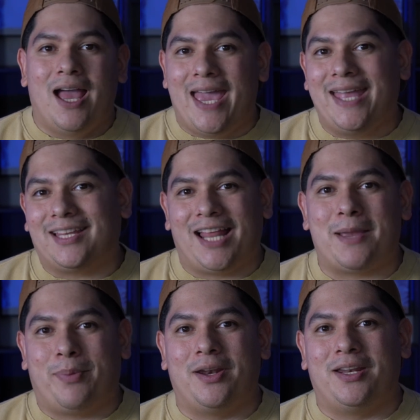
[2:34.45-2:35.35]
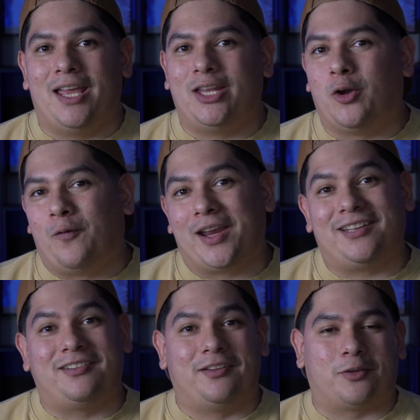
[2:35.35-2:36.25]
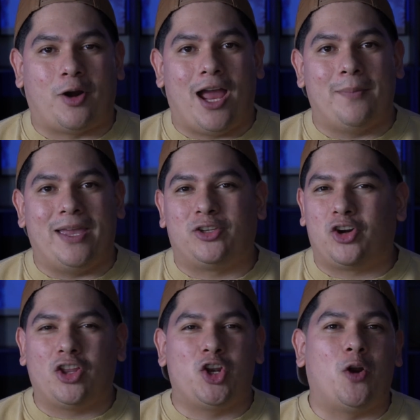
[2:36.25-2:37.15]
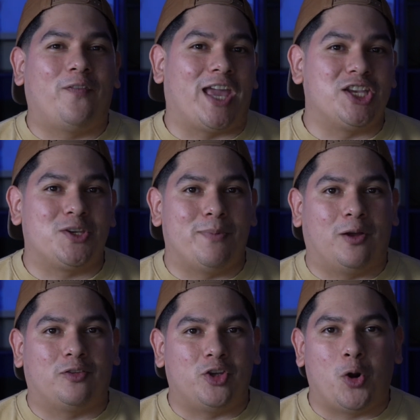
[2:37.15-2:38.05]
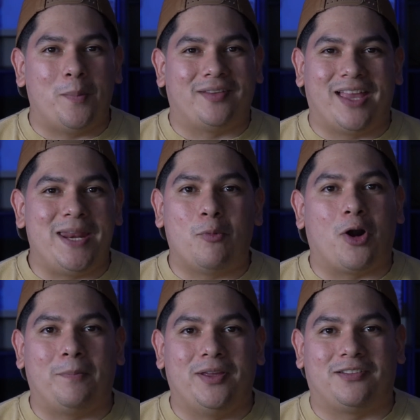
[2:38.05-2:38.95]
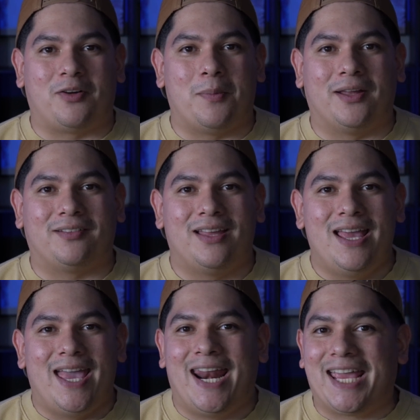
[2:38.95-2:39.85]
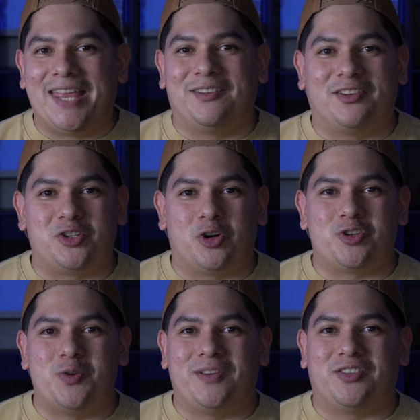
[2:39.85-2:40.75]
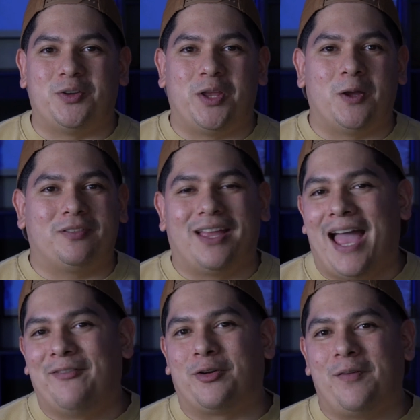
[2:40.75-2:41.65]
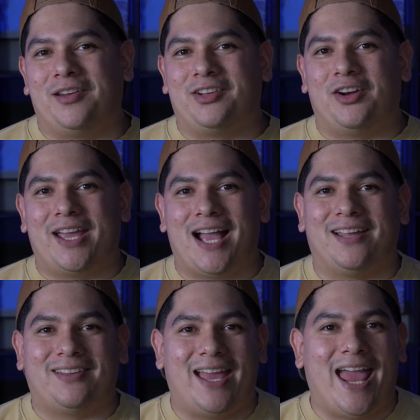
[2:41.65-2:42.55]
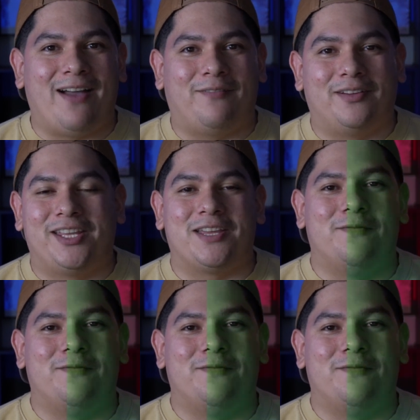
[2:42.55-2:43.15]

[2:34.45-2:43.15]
Hit the like button, don't forget to subscribe, and turn on the notification bell so you don't miss any more updates from us. And again, this is George, New Age Studios. Have a great rest of your day, guys, and have fun taking